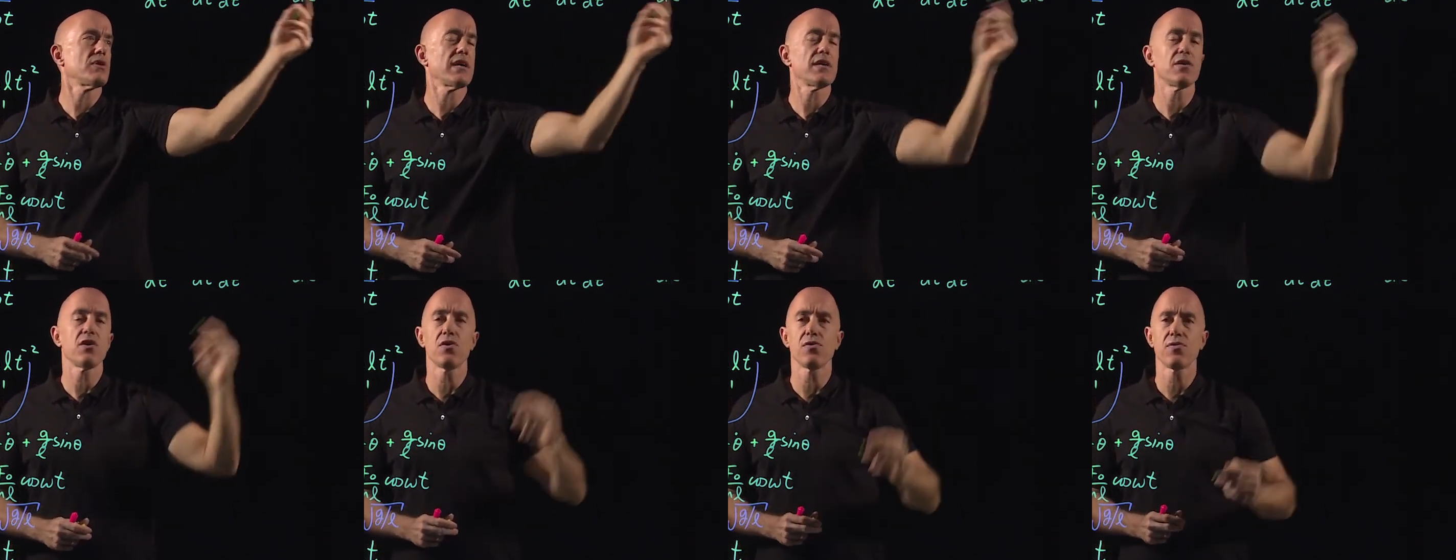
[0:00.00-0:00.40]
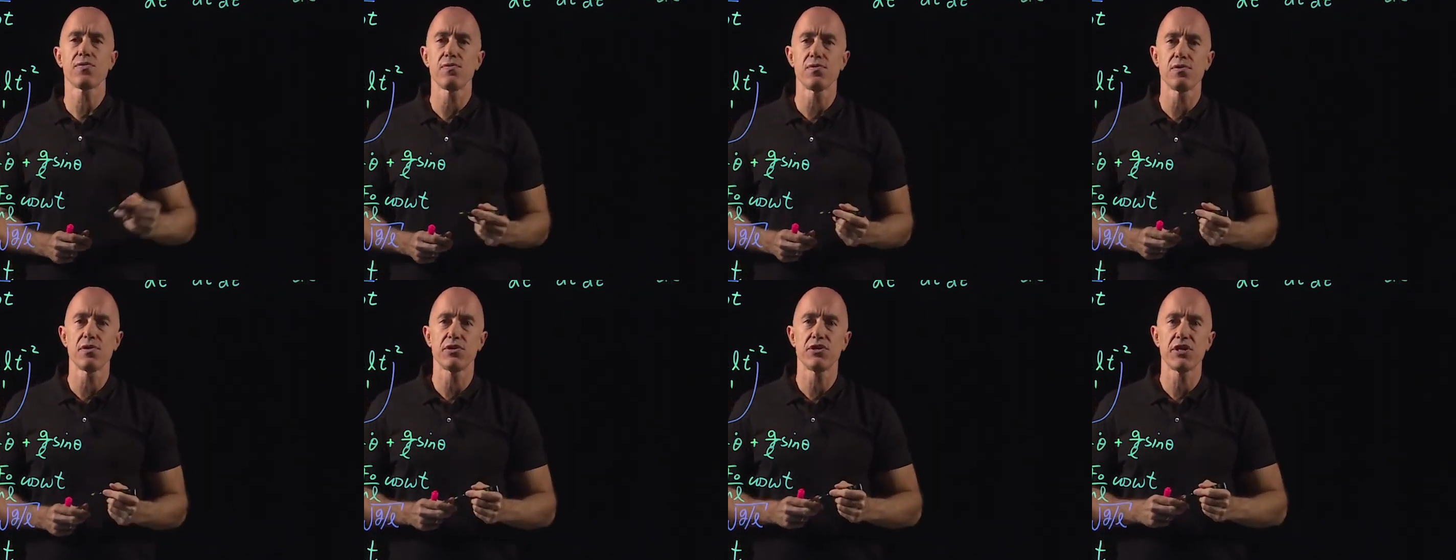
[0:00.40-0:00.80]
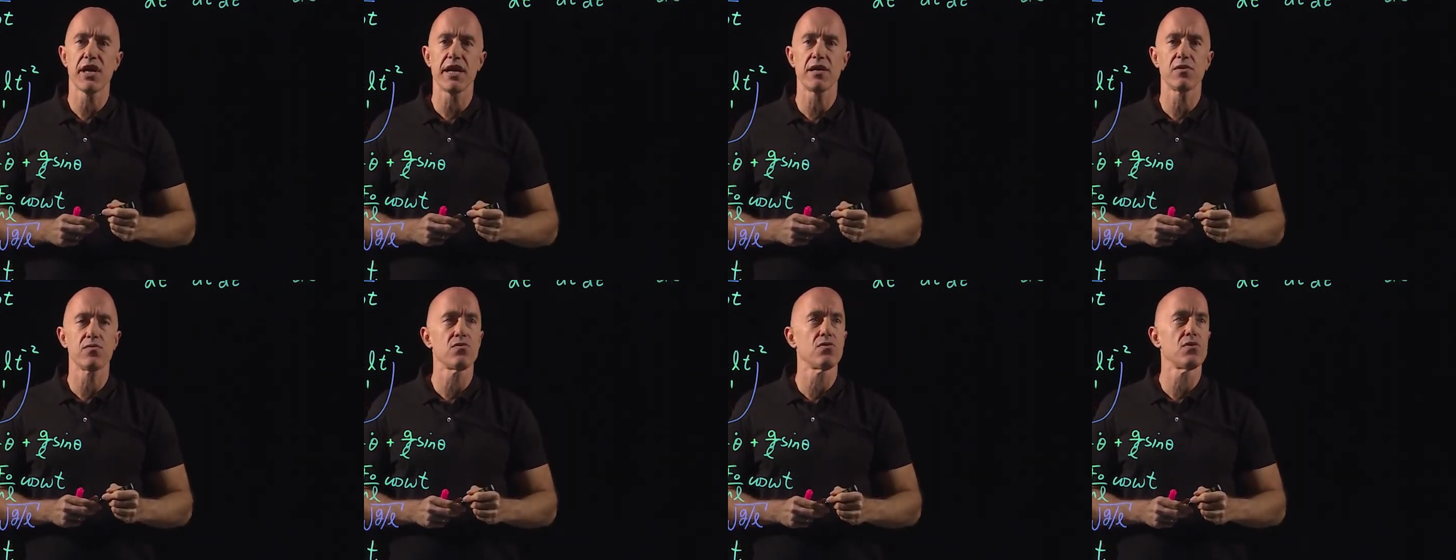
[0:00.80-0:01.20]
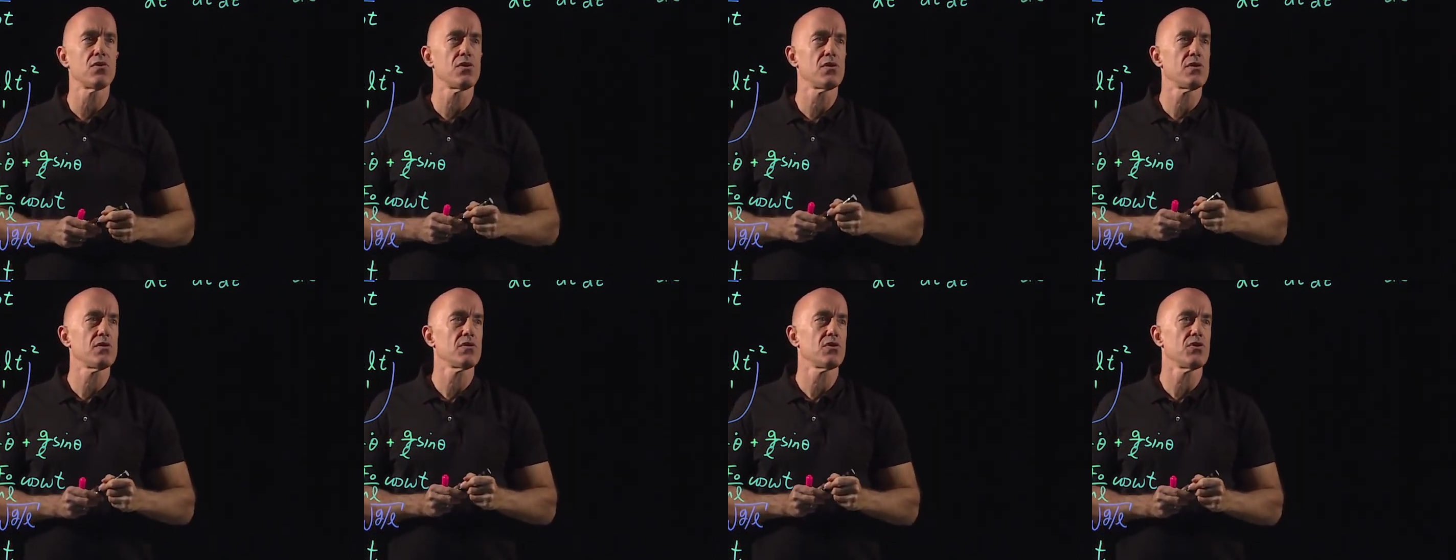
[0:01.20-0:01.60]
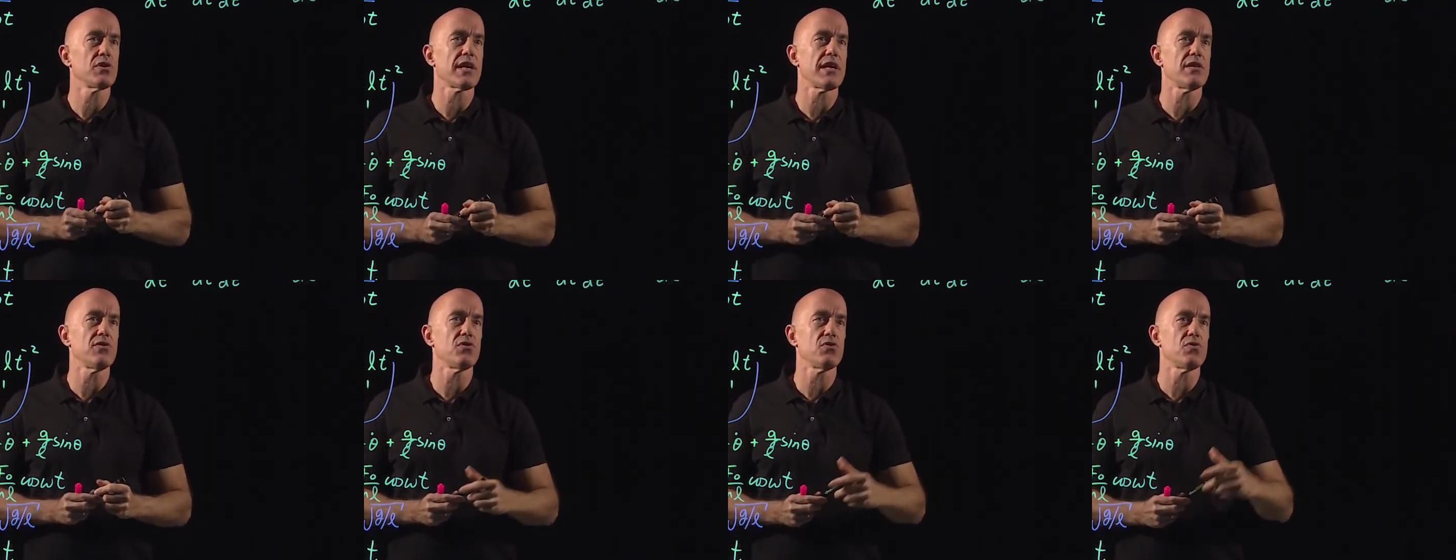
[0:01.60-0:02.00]
can go through the chain rule. You
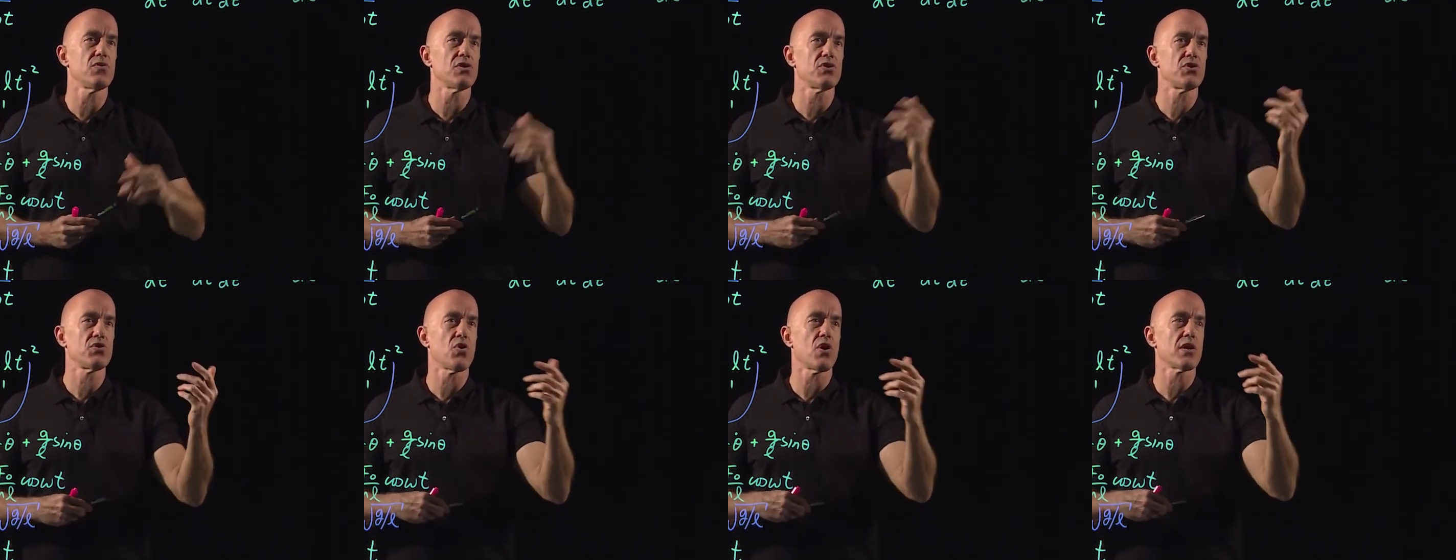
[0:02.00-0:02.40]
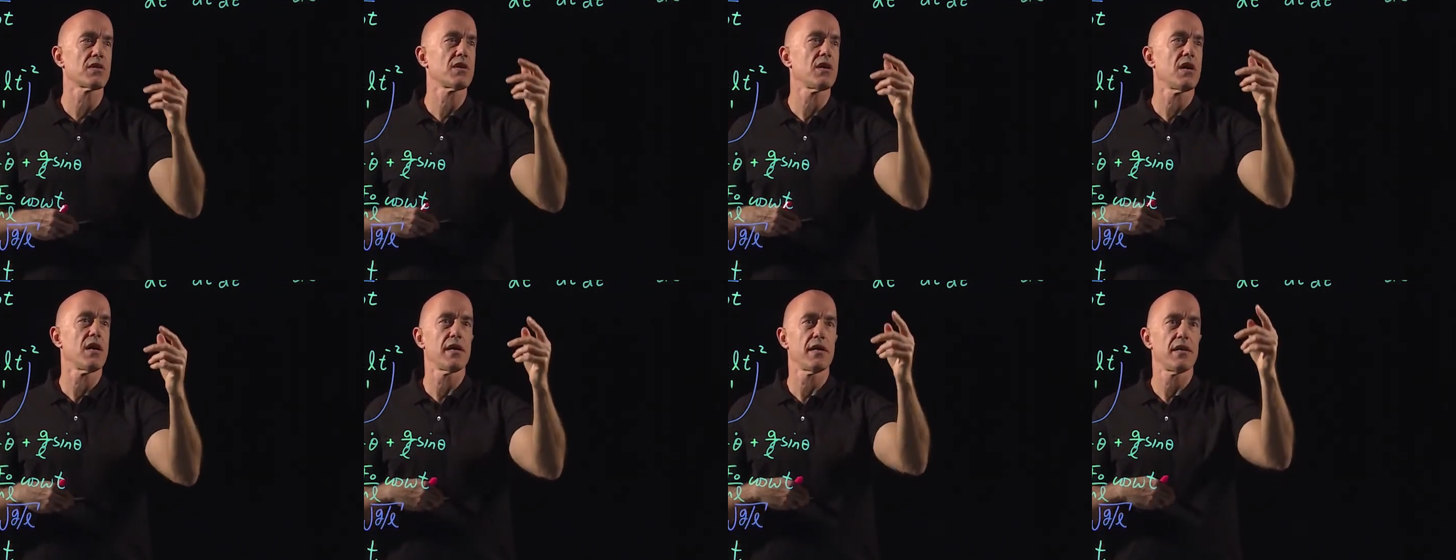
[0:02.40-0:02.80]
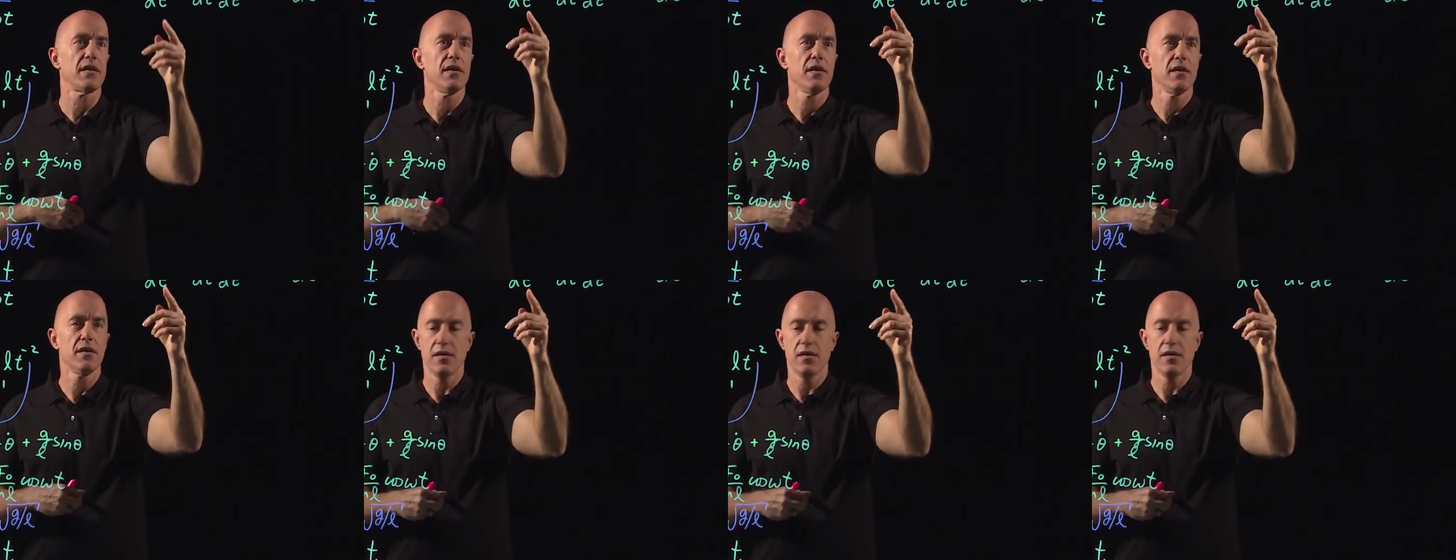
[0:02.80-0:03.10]
can do a shortcut.